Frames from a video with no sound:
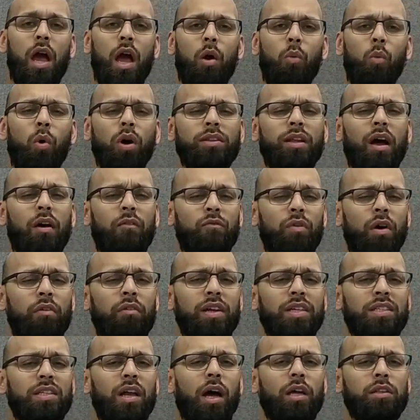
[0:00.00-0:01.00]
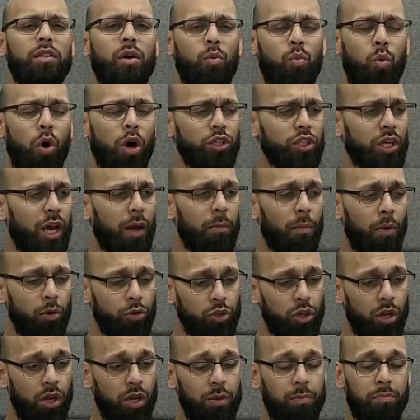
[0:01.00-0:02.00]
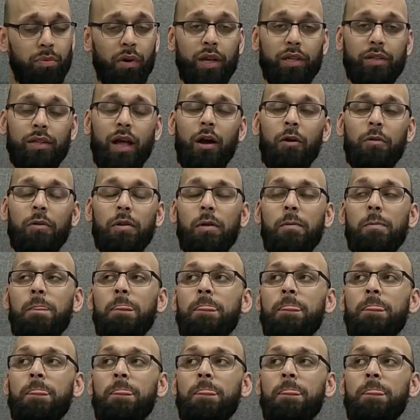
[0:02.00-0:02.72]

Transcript: and one that I'm very excited to watch and most certainly break down.